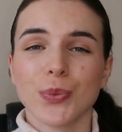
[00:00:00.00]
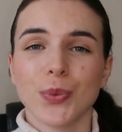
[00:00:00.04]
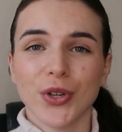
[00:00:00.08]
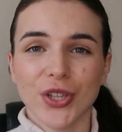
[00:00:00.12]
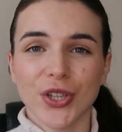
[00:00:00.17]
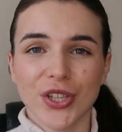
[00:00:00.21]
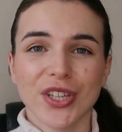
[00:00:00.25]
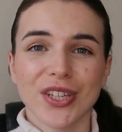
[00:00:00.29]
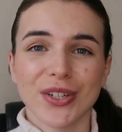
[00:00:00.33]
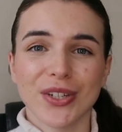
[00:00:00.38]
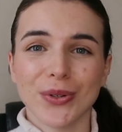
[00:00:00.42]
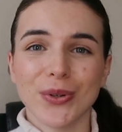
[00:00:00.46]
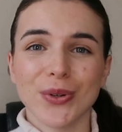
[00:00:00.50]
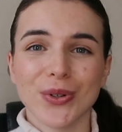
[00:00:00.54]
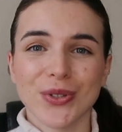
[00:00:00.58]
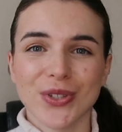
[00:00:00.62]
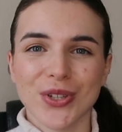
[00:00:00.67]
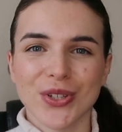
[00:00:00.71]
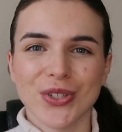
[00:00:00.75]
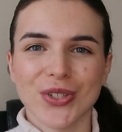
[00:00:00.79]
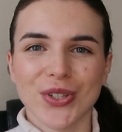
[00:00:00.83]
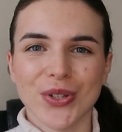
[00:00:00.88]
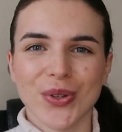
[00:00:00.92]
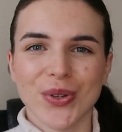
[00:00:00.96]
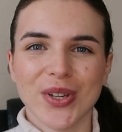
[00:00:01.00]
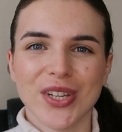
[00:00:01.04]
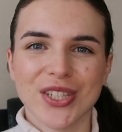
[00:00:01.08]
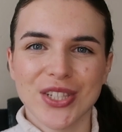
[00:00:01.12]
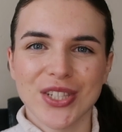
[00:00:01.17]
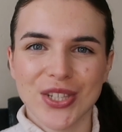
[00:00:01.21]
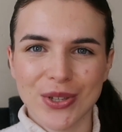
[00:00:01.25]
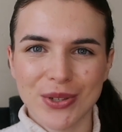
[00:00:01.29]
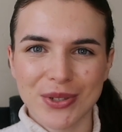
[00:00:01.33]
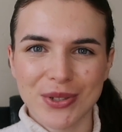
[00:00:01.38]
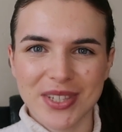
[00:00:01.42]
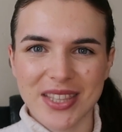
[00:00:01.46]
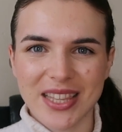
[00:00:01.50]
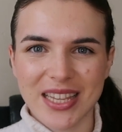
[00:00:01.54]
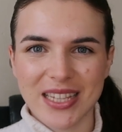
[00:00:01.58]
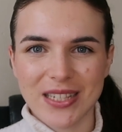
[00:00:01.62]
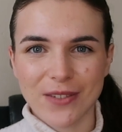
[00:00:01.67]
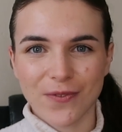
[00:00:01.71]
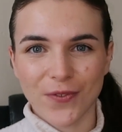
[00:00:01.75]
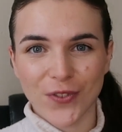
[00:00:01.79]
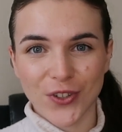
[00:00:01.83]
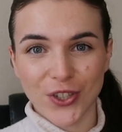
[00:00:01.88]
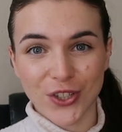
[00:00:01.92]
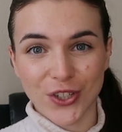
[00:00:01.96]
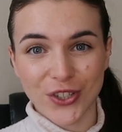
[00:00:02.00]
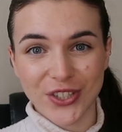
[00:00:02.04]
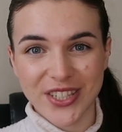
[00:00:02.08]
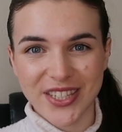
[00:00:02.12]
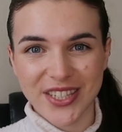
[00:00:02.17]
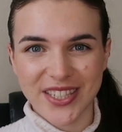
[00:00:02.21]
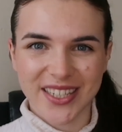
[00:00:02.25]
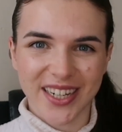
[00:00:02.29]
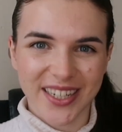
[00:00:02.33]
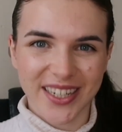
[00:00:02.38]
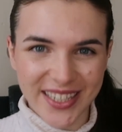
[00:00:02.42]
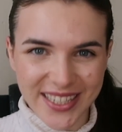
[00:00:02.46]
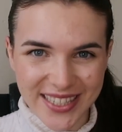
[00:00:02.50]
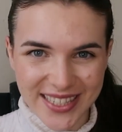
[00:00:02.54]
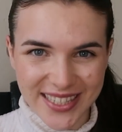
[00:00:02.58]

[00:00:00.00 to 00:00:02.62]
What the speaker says: what you can also do is use this for your study